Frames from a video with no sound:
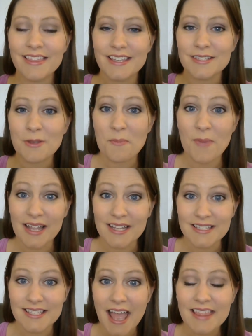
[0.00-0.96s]
this
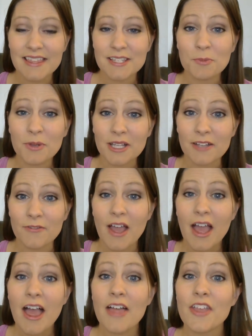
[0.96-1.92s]
mindset and this belief
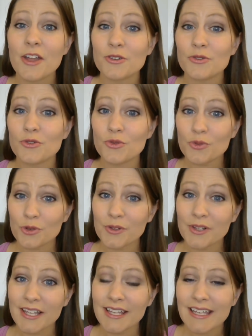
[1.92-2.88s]
that
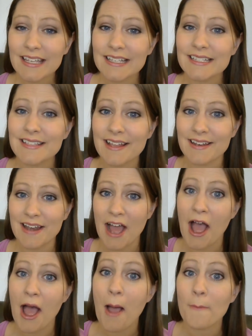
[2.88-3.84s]
truly is
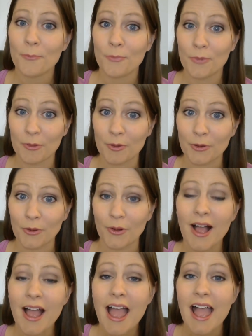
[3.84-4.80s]
not
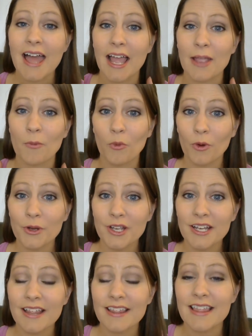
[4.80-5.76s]
biblical. And I am
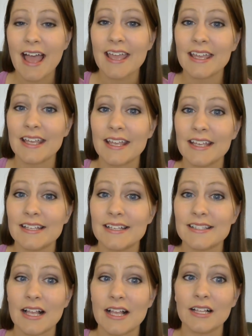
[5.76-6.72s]
worried that it
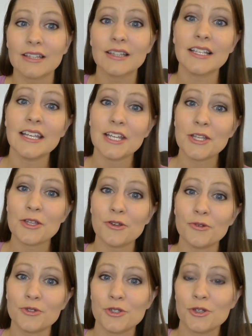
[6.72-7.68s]
is leading
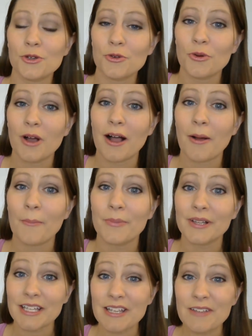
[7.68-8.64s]
you to
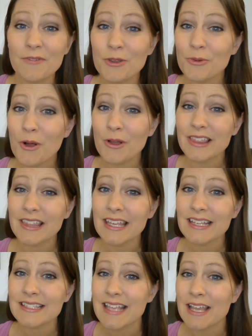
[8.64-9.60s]
believe the wrong
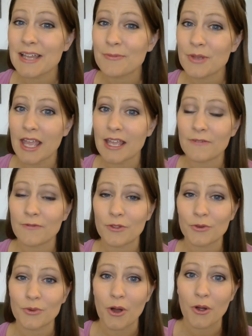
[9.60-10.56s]
things and behave
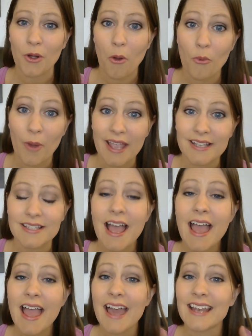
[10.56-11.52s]
the wrong ways.
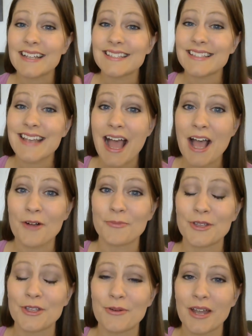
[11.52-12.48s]
And it's not
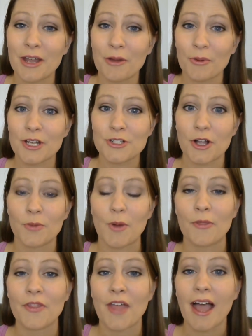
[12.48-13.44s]
helping you. And I want to talk
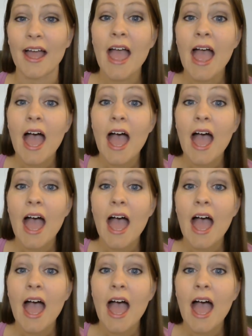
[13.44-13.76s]
about that.